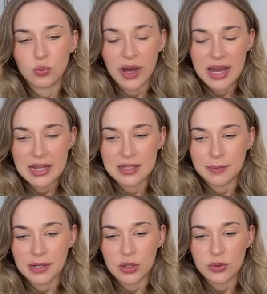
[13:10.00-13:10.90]
ways,
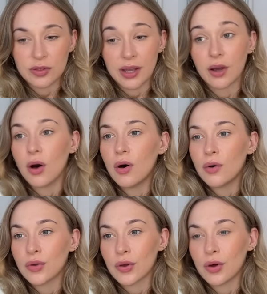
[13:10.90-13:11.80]
somebody who's like,
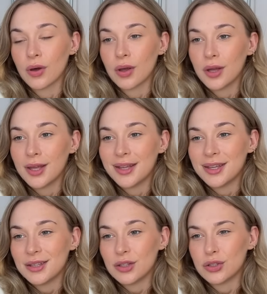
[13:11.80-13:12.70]
oh, you're
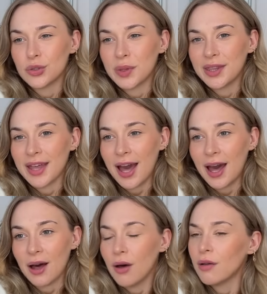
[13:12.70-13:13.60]
you're doing
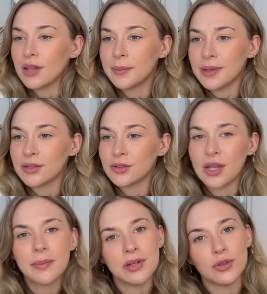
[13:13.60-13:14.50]
that. Oh, let me
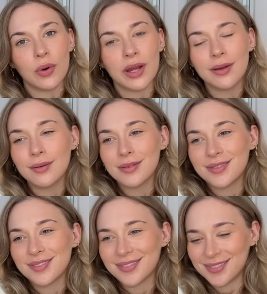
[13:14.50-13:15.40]
let me join.
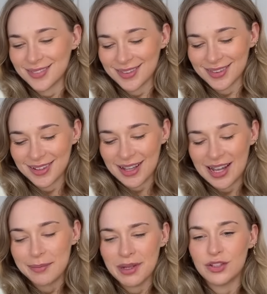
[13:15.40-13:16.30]

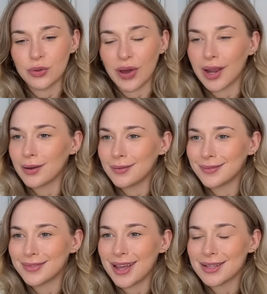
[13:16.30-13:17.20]
Let me join.
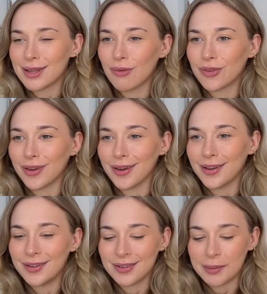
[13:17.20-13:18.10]
That sounds
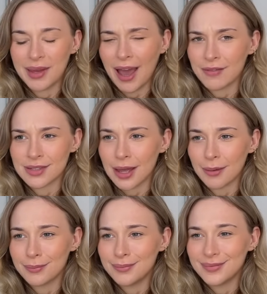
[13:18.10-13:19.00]
good. Let me have
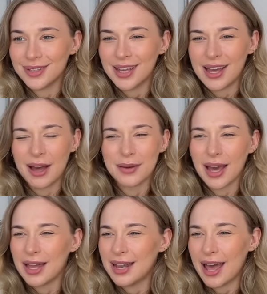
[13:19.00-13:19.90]
some. I'm
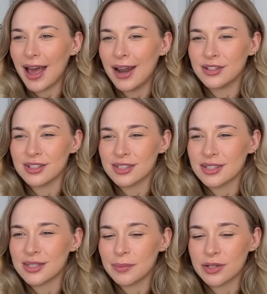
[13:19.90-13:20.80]
getting that energy. This is
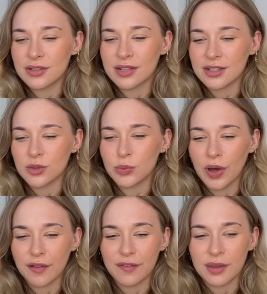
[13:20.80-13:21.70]
somebody who doesn't like to
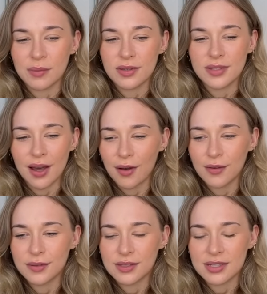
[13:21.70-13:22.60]
work for
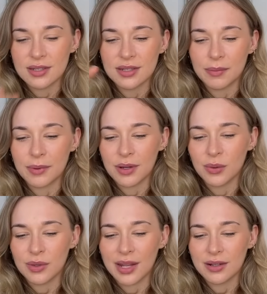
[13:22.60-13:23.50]
themselves. This is somebody
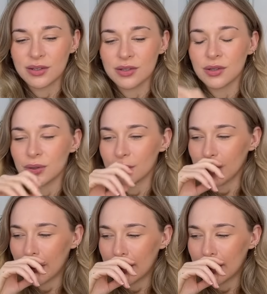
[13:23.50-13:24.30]
who likes to,